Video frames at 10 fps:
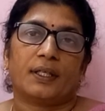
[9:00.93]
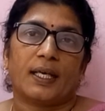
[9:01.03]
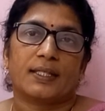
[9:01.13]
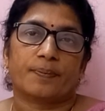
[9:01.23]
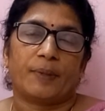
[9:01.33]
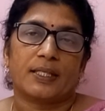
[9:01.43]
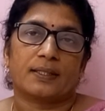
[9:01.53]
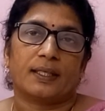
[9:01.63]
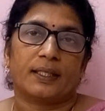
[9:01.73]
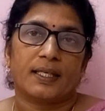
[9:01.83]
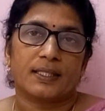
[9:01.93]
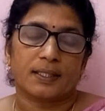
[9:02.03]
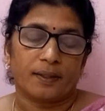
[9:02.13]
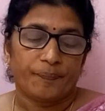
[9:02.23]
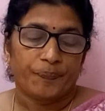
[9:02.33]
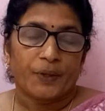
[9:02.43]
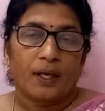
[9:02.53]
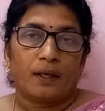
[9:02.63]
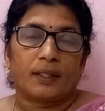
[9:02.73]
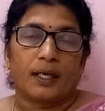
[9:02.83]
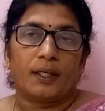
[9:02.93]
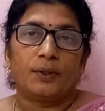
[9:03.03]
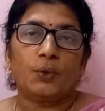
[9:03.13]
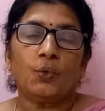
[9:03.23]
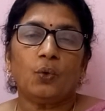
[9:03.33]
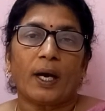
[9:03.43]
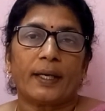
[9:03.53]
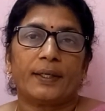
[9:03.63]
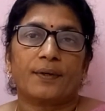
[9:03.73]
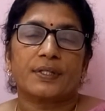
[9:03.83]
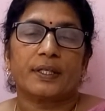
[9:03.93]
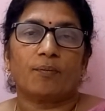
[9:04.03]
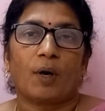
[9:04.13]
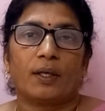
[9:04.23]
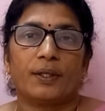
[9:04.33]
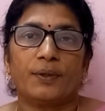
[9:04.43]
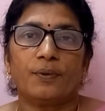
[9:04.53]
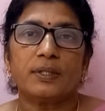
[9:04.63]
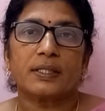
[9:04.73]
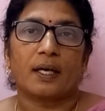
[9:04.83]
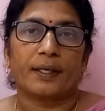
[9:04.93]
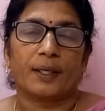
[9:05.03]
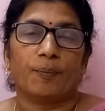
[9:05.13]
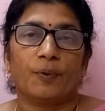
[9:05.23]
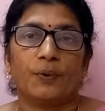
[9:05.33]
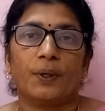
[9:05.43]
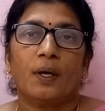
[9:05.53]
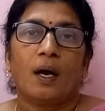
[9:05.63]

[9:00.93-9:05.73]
takes place, that is the 2 hydrogen molecules are removed